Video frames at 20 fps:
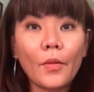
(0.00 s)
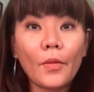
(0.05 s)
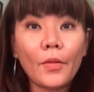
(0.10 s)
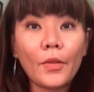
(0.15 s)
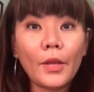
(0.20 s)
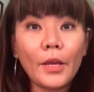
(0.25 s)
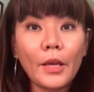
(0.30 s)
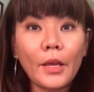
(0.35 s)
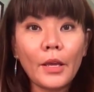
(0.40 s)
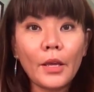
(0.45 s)

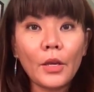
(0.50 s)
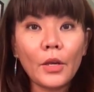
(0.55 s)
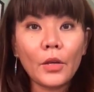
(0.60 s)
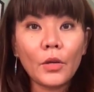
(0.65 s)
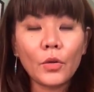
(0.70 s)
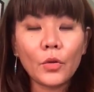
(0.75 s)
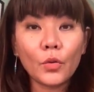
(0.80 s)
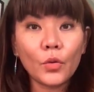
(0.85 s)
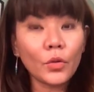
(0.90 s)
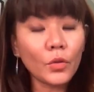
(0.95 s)
they
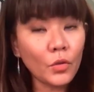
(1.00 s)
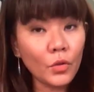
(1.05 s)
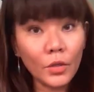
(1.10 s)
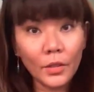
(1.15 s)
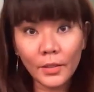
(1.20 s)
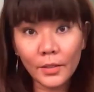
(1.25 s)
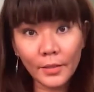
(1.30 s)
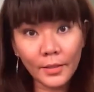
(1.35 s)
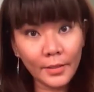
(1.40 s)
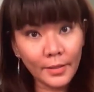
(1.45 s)
should
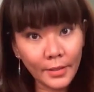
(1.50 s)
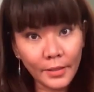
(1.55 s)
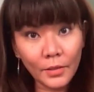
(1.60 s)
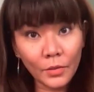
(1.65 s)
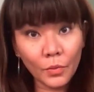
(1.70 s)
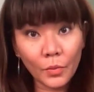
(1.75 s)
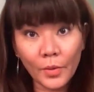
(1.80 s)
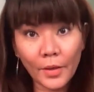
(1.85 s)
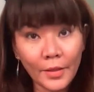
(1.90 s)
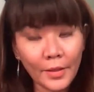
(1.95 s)
just sit
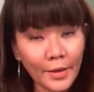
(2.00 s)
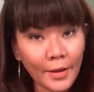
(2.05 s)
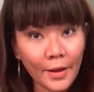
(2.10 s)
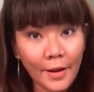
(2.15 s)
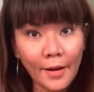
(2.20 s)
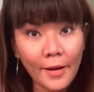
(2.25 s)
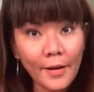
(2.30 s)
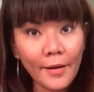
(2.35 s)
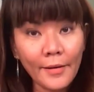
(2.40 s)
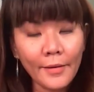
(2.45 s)
where they
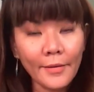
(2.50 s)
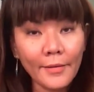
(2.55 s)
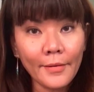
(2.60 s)
are